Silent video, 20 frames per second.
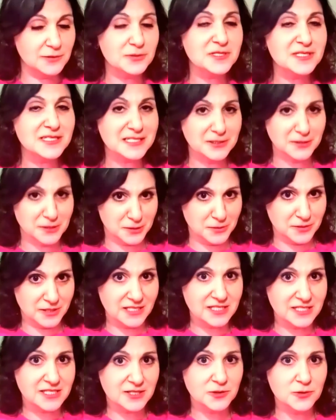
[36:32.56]
still do
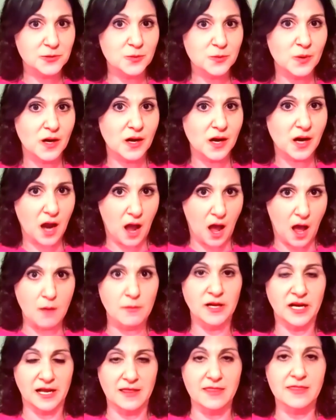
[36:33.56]
need to
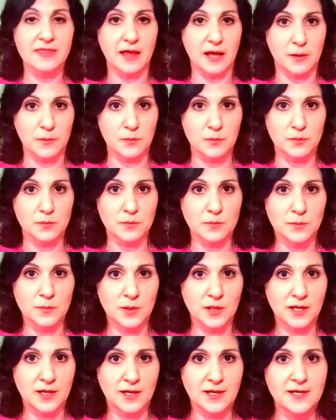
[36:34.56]
accommodate them.
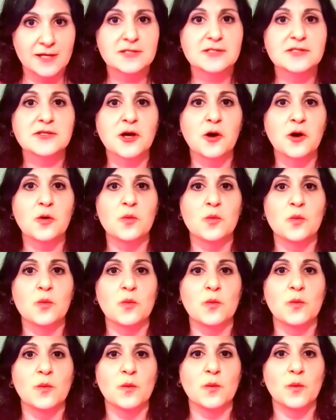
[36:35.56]
So
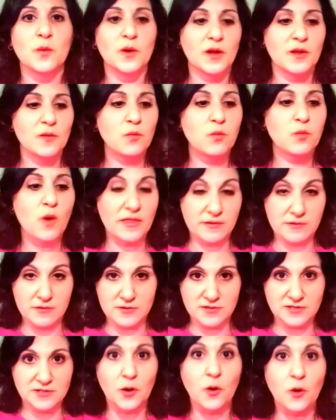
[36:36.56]

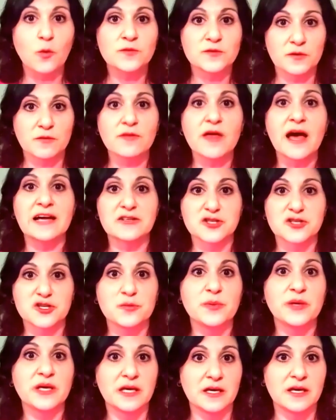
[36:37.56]
that should
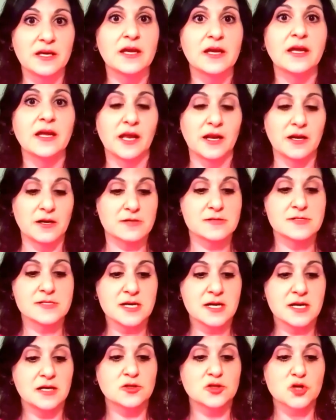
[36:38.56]
be in
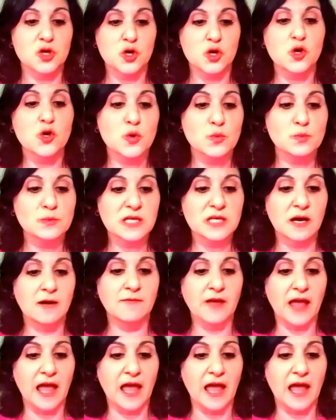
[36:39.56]
terms of